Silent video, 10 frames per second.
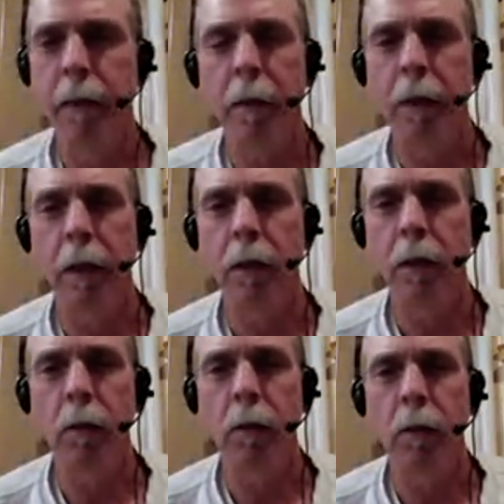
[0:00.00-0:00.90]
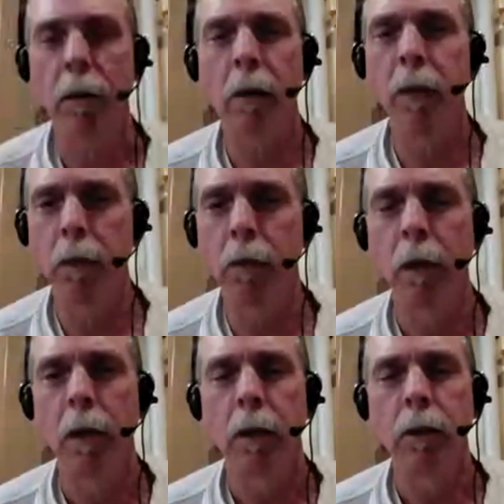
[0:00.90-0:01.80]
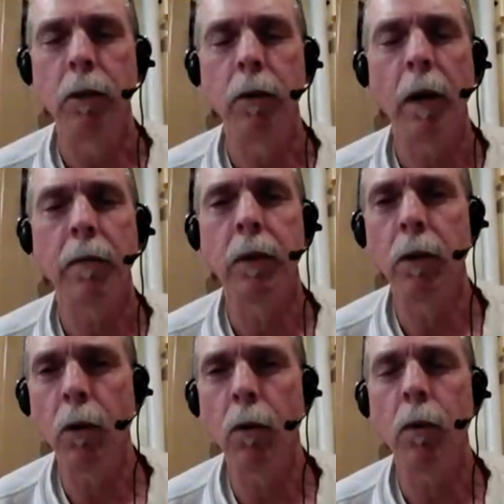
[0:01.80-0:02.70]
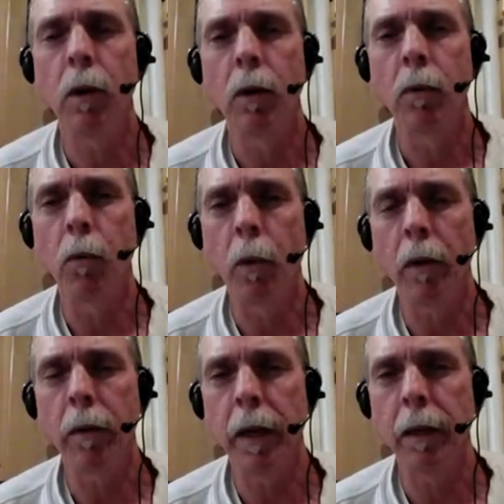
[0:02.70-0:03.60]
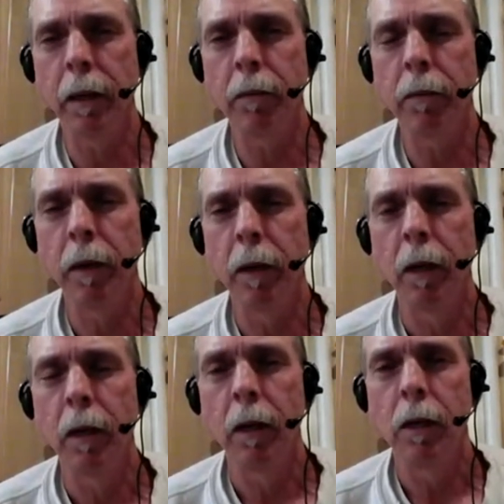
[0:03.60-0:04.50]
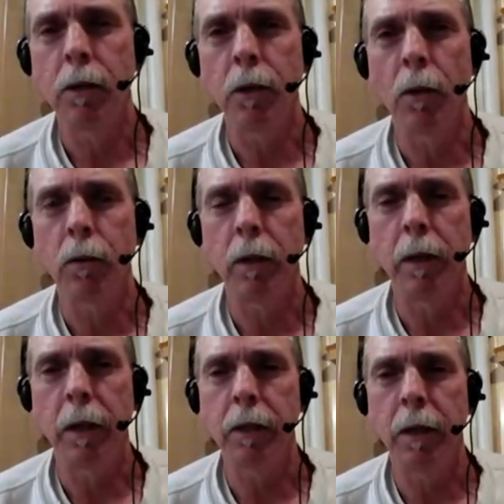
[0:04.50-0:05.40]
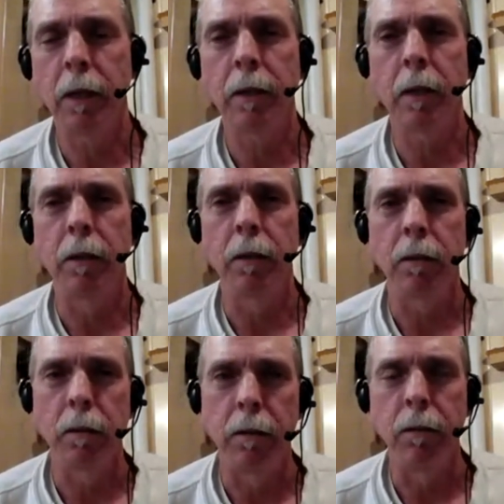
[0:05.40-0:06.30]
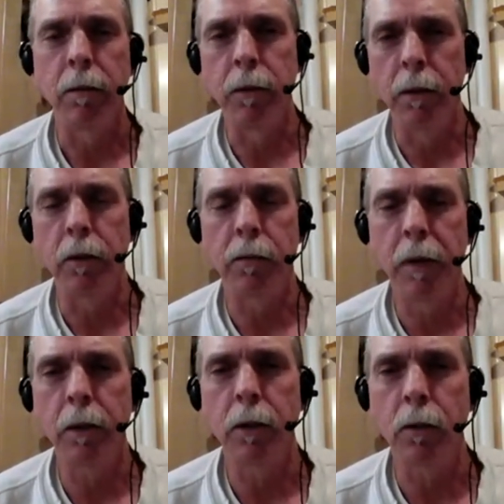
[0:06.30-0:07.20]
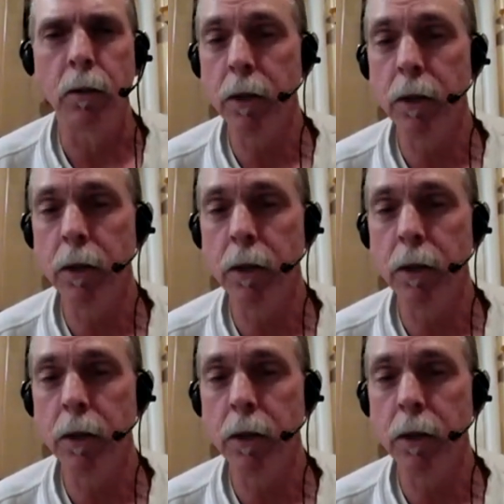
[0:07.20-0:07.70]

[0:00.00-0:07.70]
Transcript: they typically don't come to you you have to know where they live. So to the extent that you've done your